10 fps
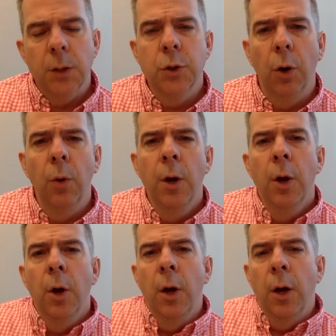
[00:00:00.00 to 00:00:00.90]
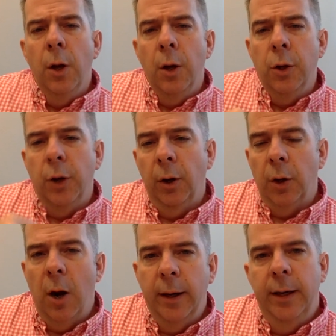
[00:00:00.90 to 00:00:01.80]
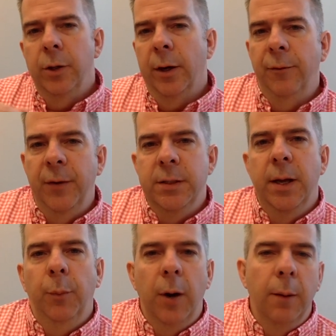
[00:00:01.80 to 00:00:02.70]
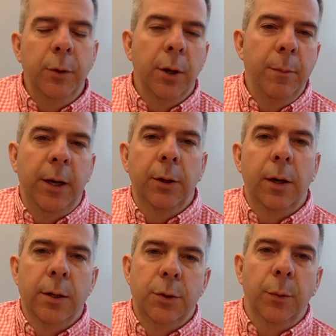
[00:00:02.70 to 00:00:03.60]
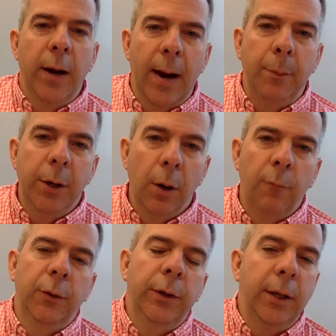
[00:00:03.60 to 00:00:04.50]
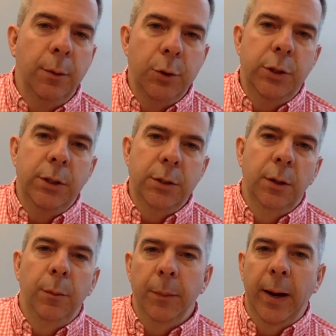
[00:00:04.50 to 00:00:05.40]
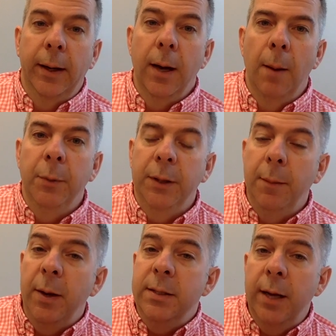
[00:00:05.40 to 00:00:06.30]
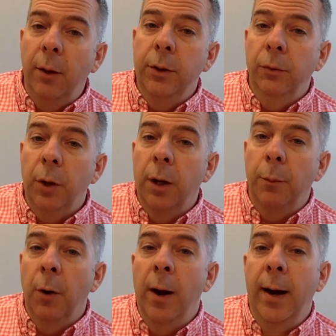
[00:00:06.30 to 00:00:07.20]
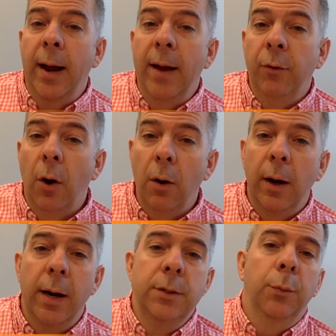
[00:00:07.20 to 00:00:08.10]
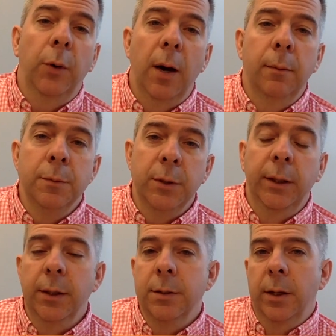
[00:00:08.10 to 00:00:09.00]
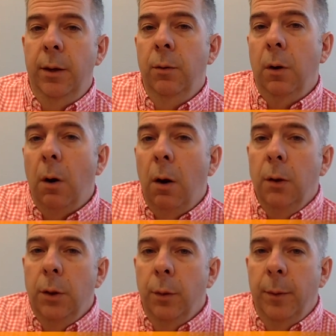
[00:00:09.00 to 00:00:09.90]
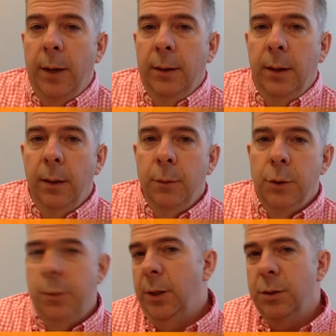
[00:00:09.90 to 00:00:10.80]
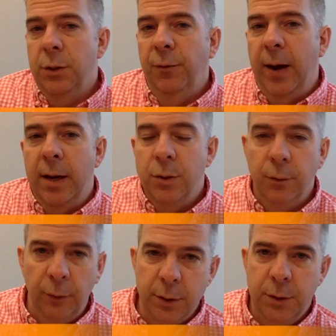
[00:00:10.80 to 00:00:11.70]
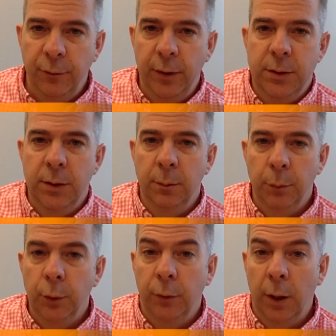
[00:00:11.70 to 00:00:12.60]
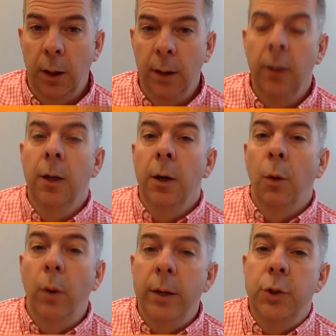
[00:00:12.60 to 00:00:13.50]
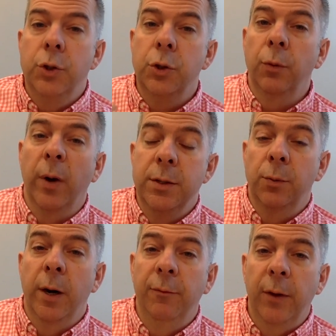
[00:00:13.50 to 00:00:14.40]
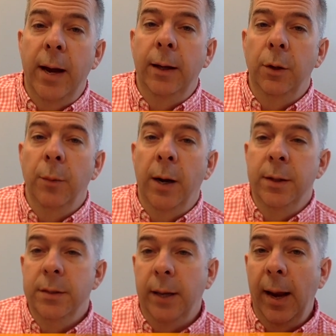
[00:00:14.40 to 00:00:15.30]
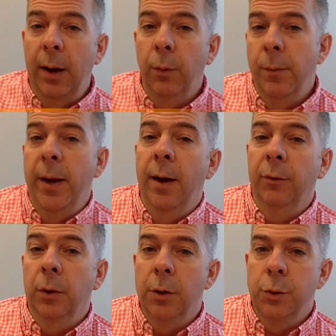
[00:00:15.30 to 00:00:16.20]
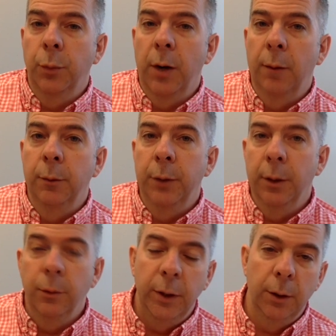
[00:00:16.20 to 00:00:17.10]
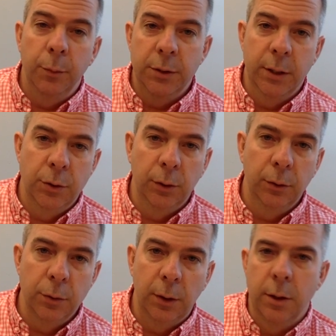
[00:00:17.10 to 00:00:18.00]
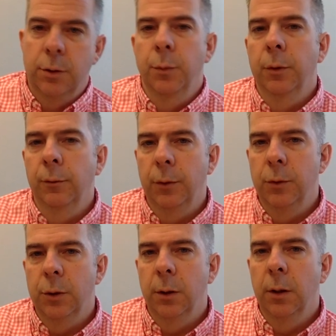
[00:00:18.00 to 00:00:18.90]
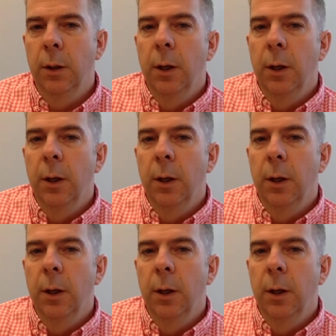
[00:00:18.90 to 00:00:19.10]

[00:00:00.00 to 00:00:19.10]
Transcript: So you're going to log in, you're going to fix that problem, you're going to make your customer happy, hopefully, and the machine's going to be back up. But they may tell you, look, Brian, I have all kinds of problems like this, and I don't call you about them just because it's faster for us to fix it and move on, which should raise a red flag in your mind to say, hey, we may have a larger problem here, and we could potentially lose a customer in the future.